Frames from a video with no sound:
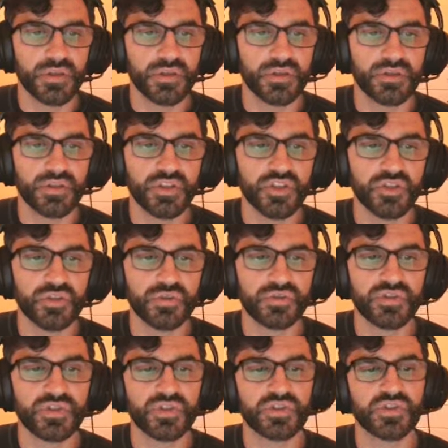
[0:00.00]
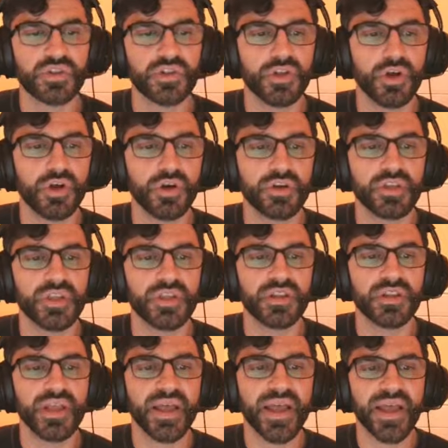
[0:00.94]
the user's long and
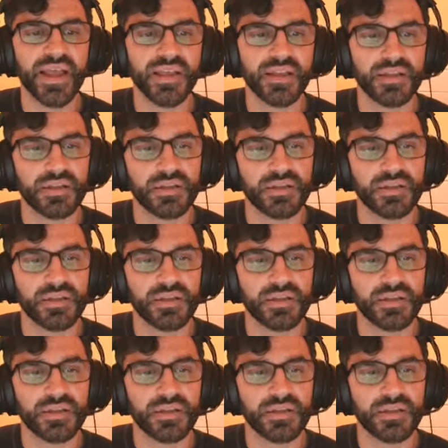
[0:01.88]
lat,